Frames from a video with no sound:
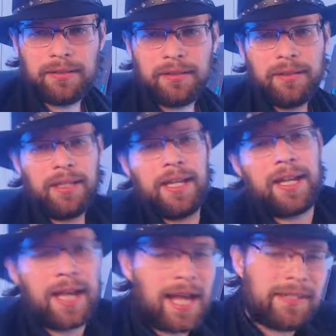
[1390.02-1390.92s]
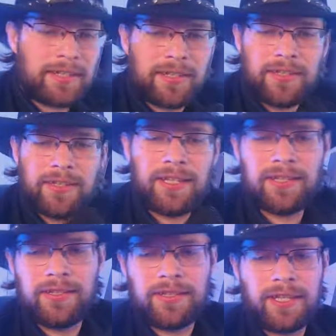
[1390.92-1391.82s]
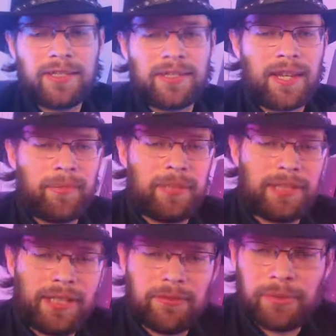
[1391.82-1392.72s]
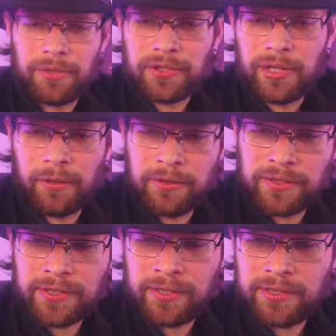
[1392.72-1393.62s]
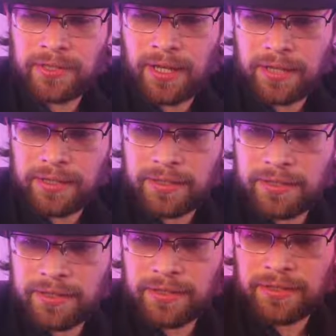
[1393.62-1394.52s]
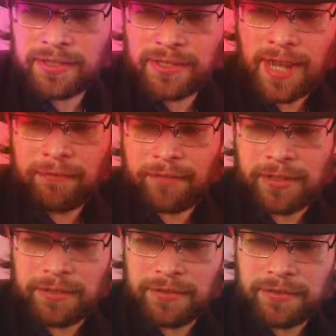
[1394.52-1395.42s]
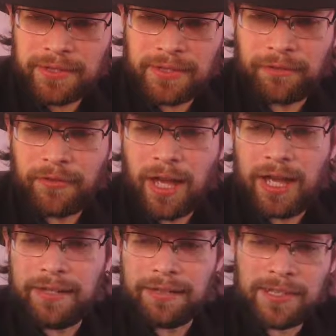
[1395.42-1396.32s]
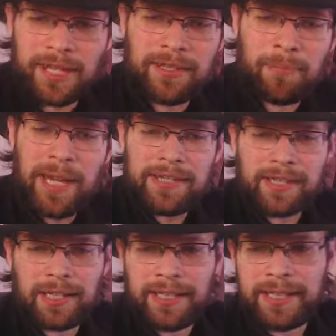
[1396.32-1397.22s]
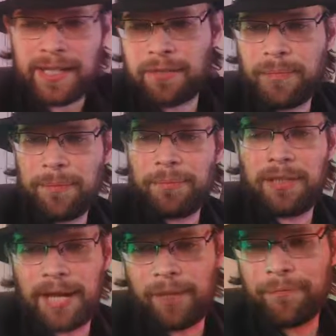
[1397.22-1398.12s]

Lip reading: Yeah, guys, this is unbelievable. So Stefan says it basically kicked people out.